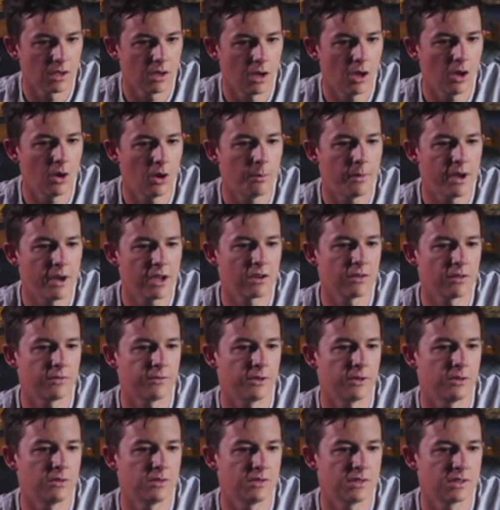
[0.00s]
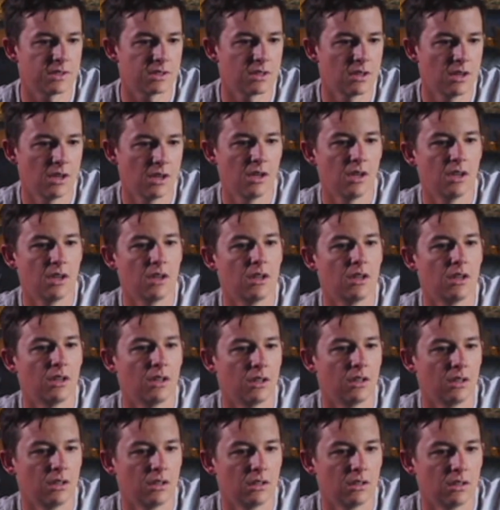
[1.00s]
Oh, microphones.
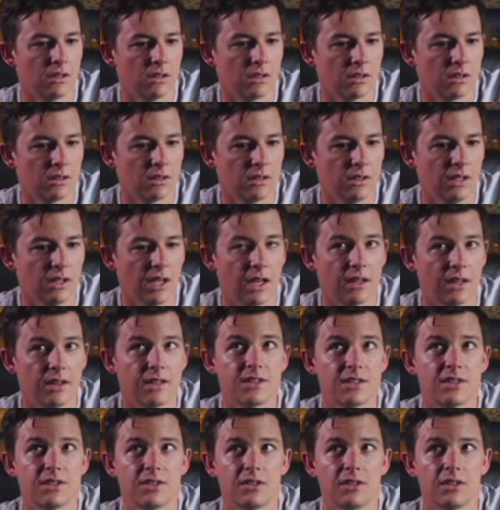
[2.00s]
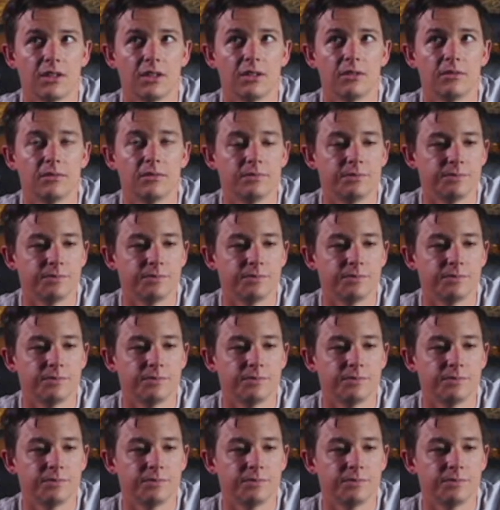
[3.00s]
Yeah, this is good.